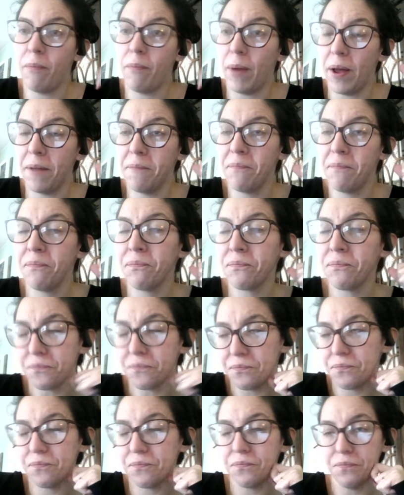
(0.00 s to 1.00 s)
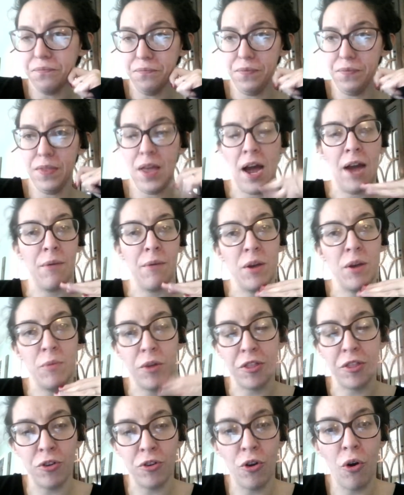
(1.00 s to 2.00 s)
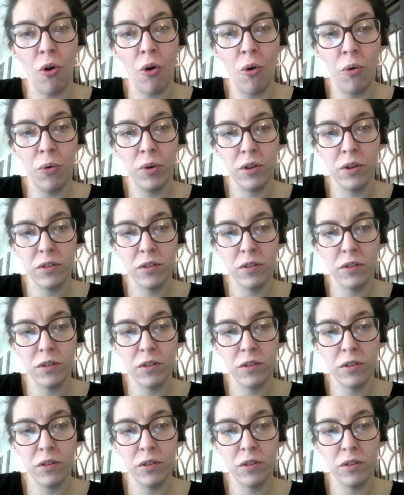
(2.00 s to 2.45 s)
But I went with no